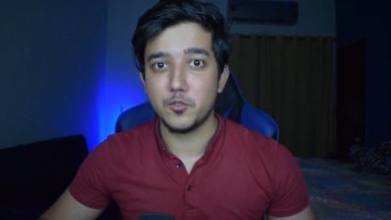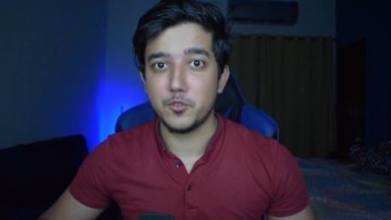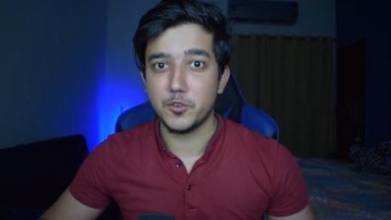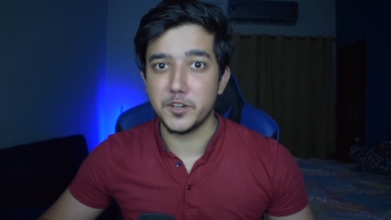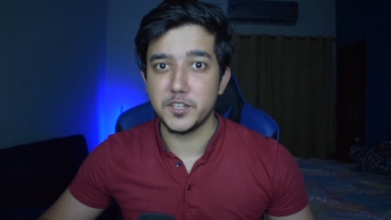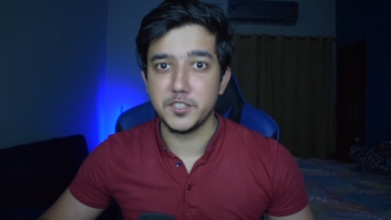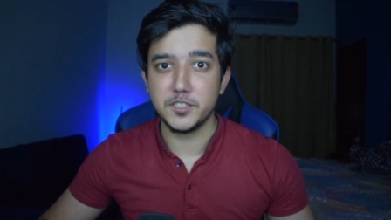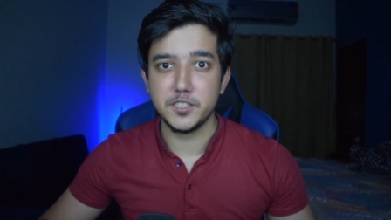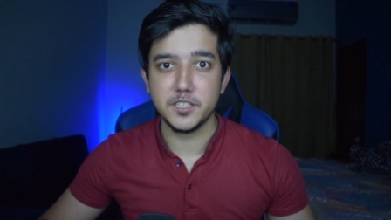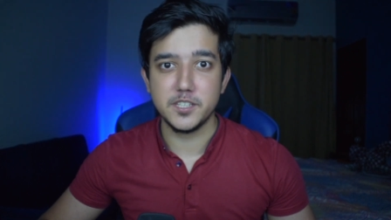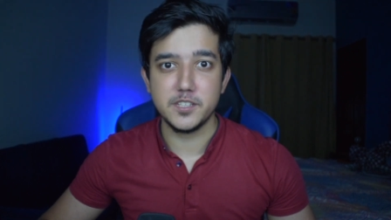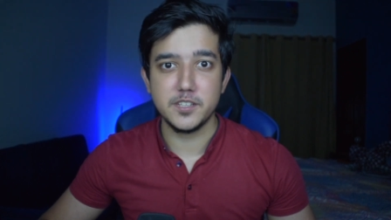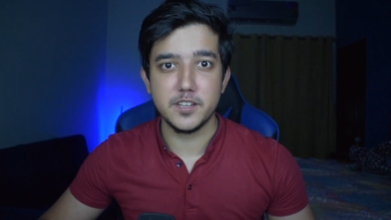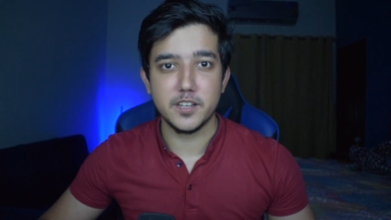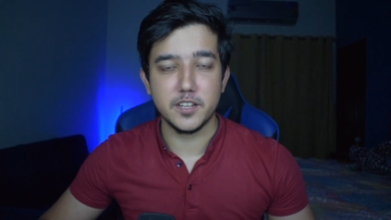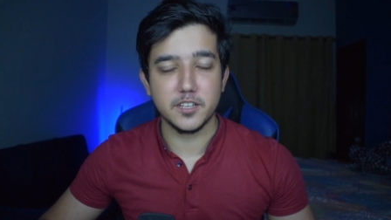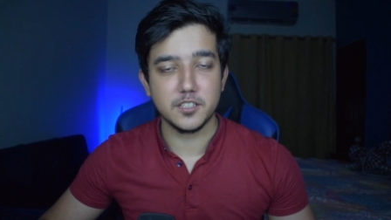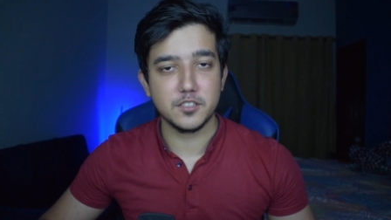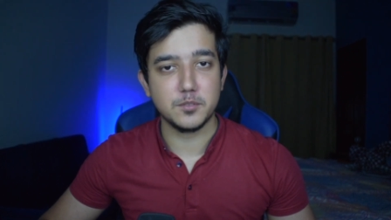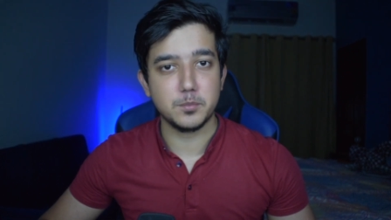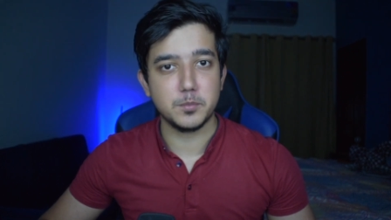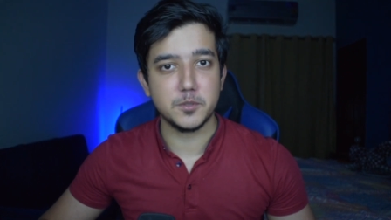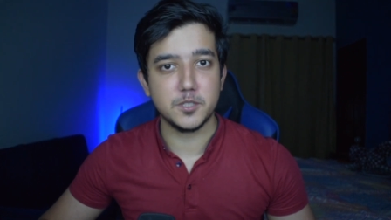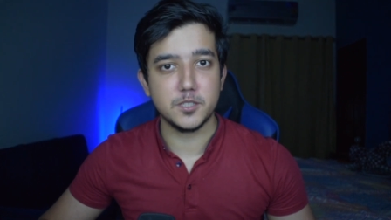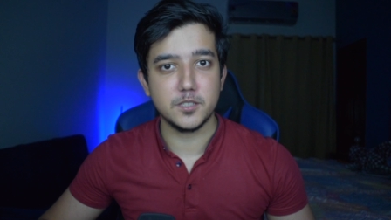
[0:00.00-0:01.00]

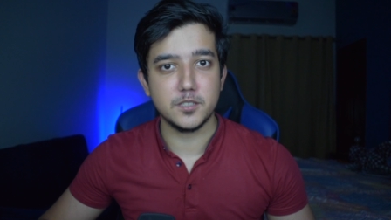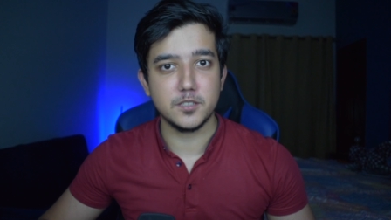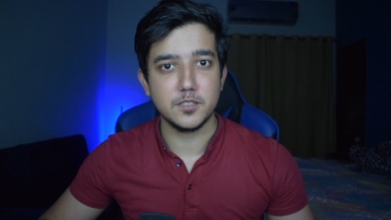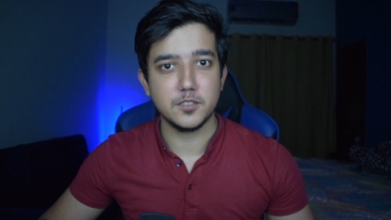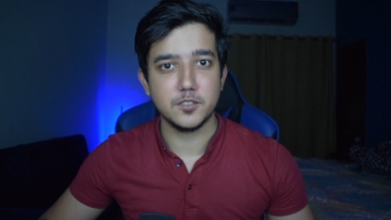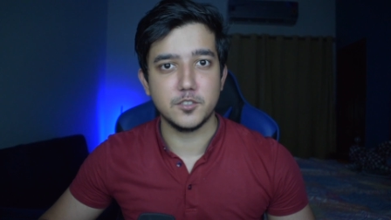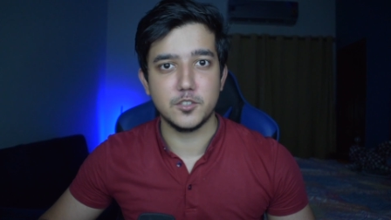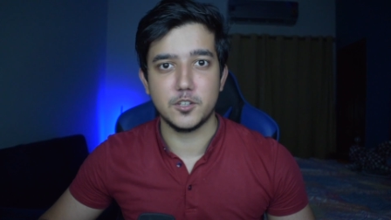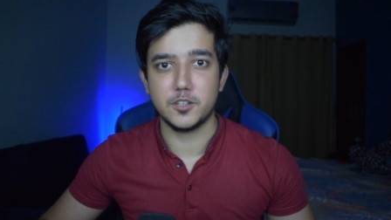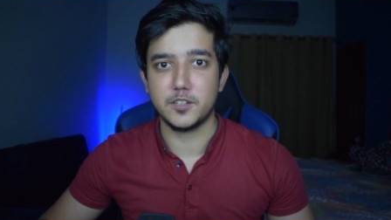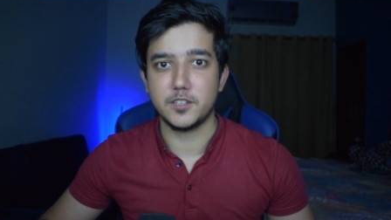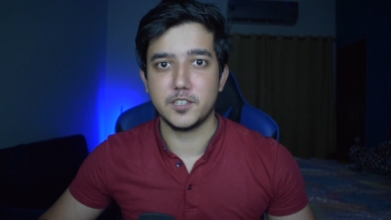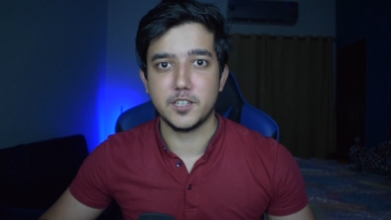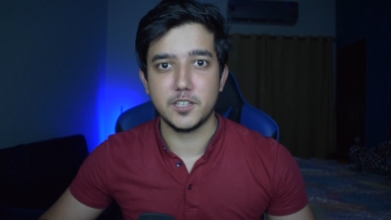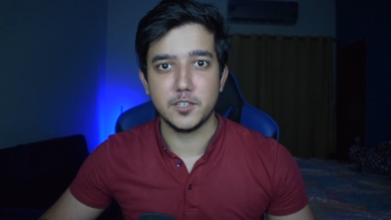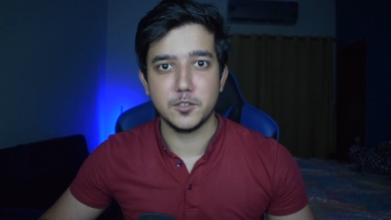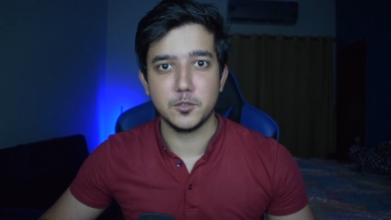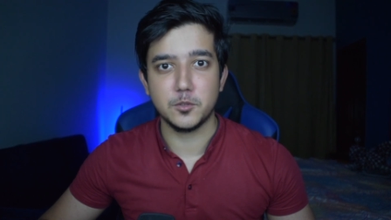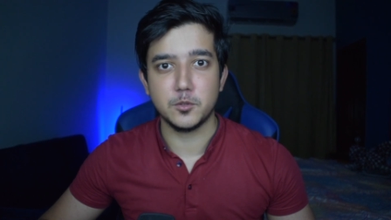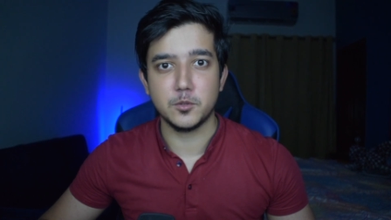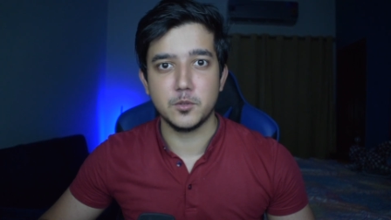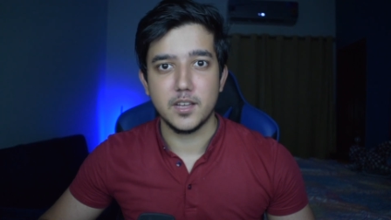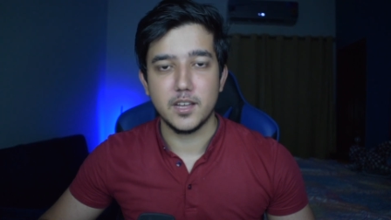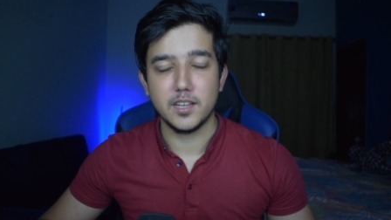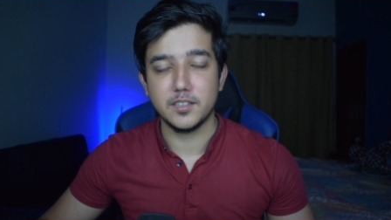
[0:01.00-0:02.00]

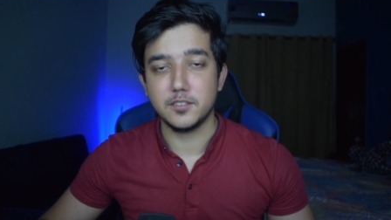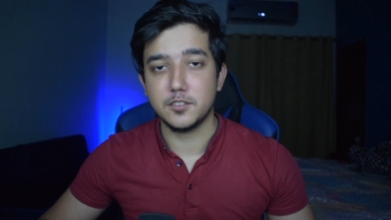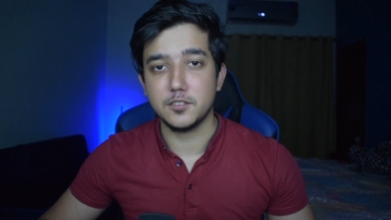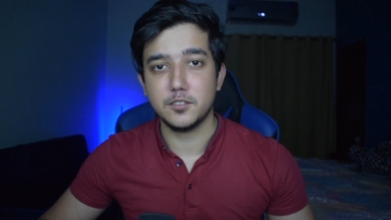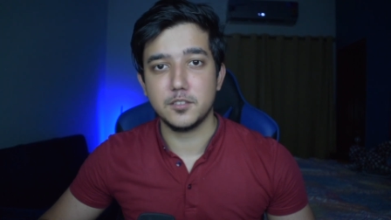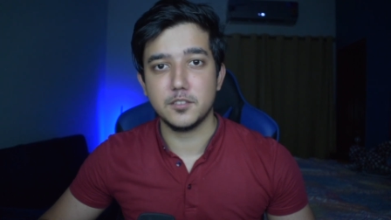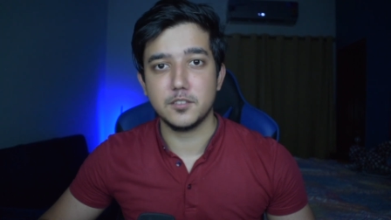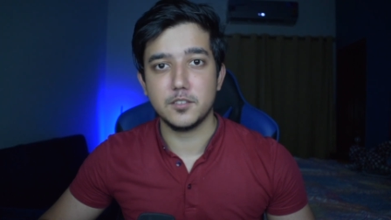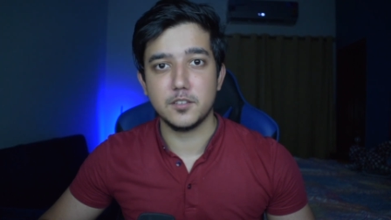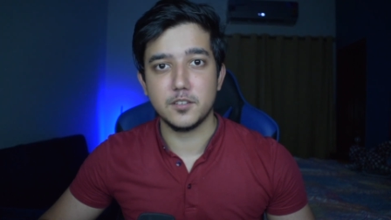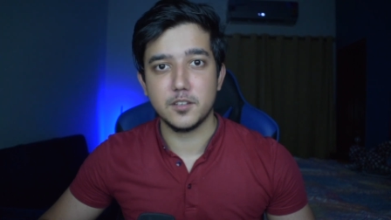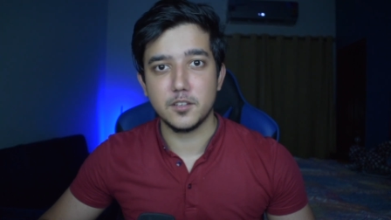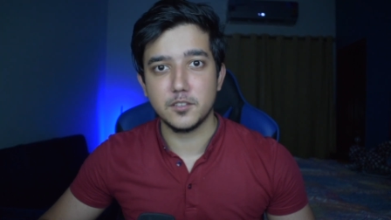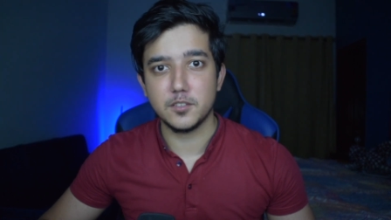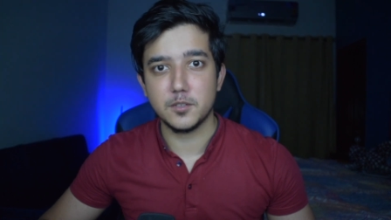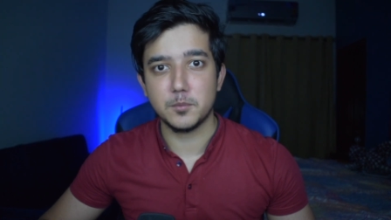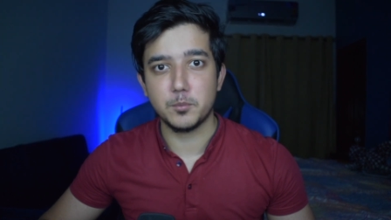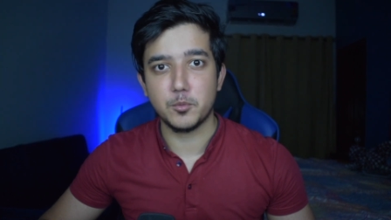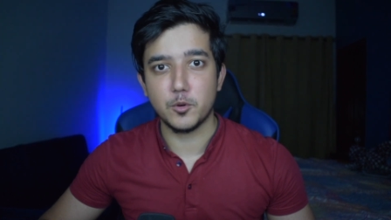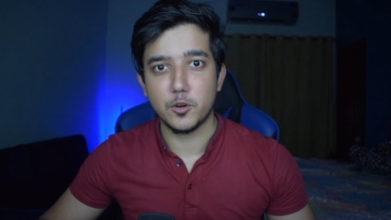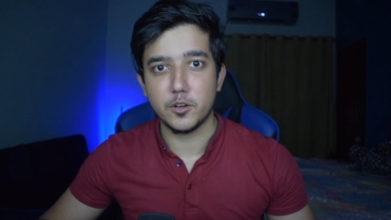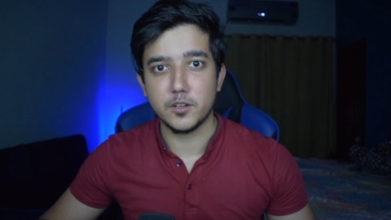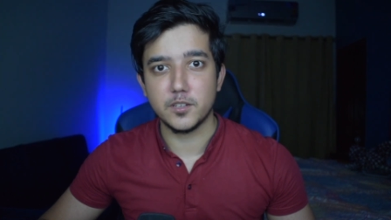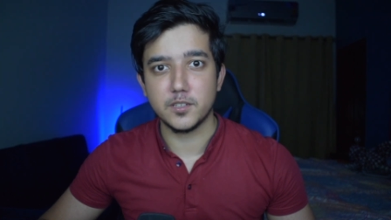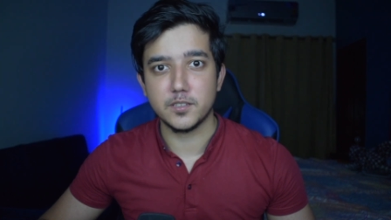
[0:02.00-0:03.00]
frontendexpert.io and this is another
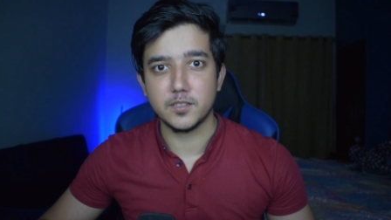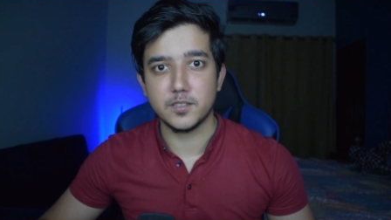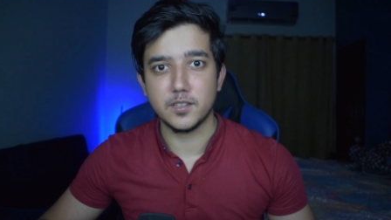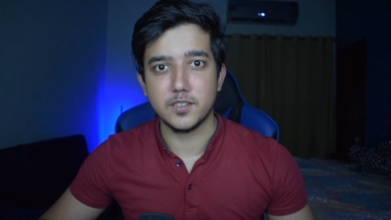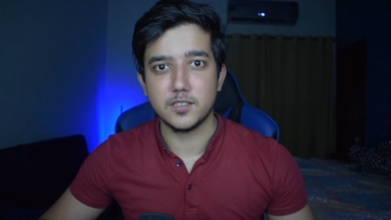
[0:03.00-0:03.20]
product.